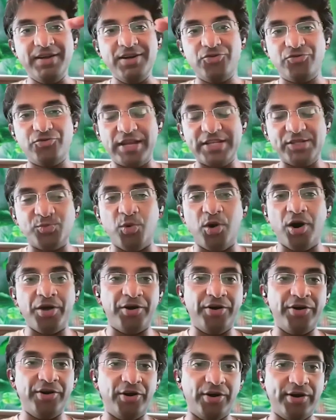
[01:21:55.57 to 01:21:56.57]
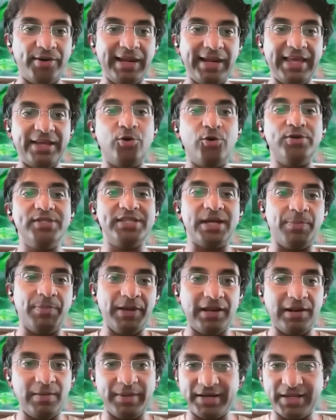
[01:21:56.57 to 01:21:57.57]
treads water or like goes up a
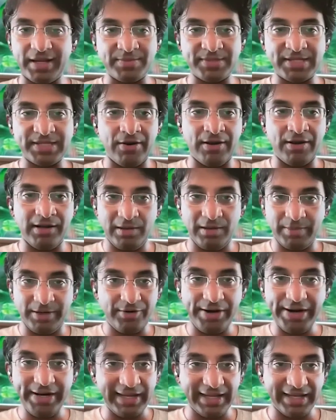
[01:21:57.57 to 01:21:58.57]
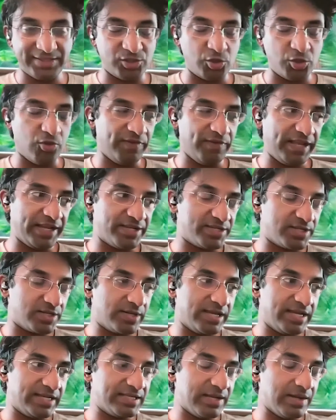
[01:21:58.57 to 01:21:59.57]
little bit, comes down a little bit, right? Like Snowflake is a good
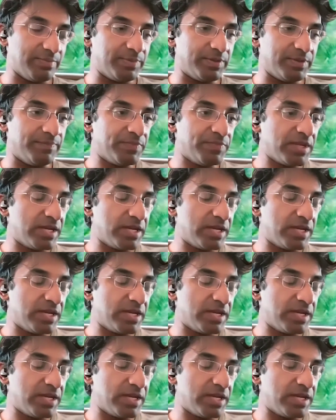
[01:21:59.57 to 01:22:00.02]
example.